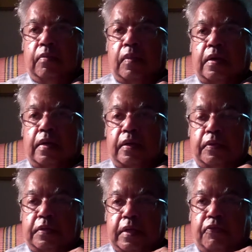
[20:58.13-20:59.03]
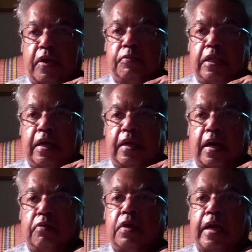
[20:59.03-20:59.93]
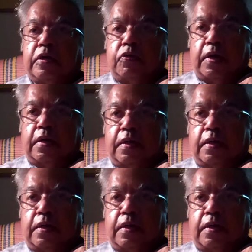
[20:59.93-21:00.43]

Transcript: But if I'm there, I would like to attend.